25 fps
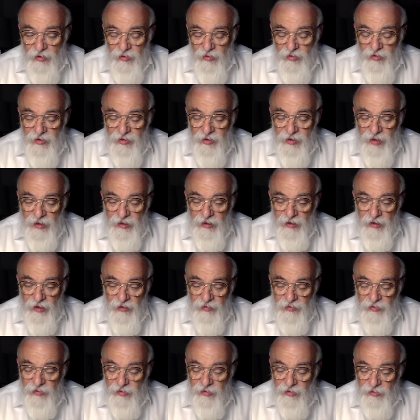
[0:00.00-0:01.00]
Because at that
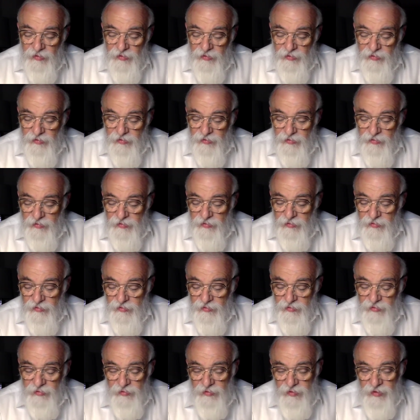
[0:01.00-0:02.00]
level,
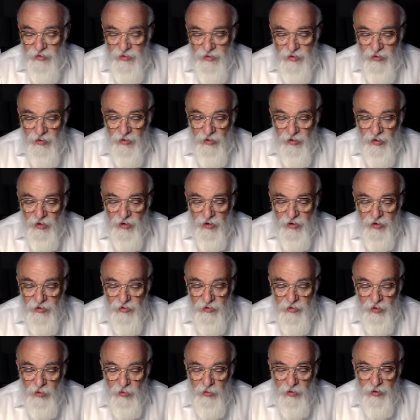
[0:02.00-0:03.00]
there's no air,
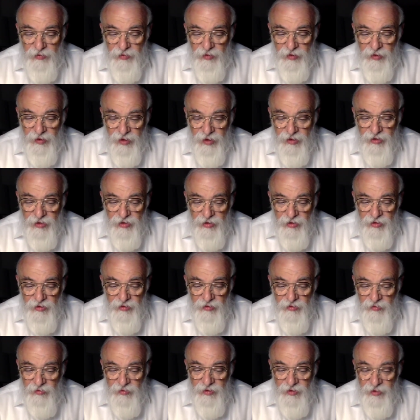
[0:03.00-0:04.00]
no
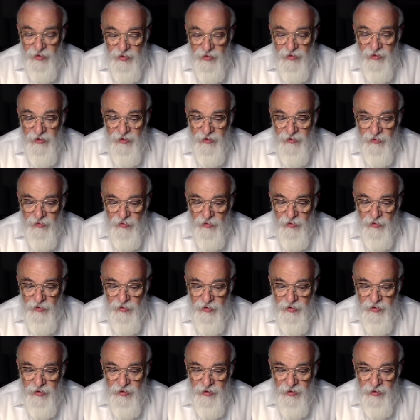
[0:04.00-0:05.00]
revelation, which of
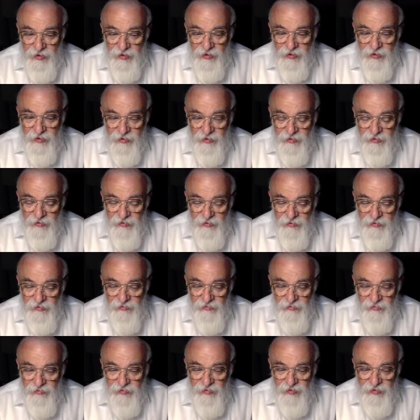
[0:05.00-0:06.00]
course is
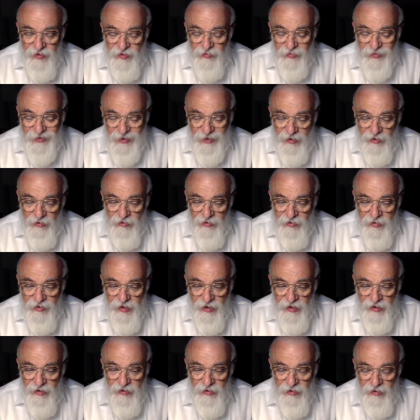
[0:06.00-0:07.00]
something else,
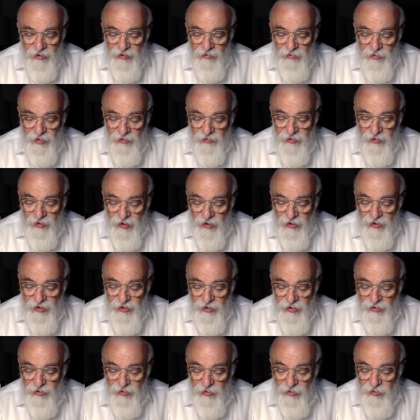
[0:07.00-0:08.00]
secondary
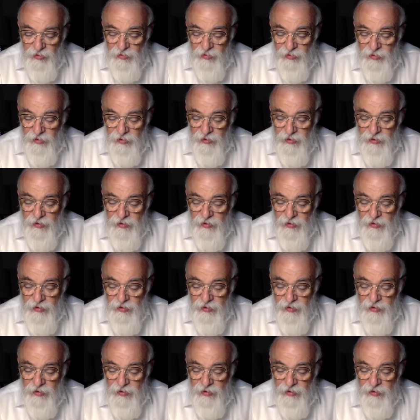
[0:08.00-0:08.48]
revelation too.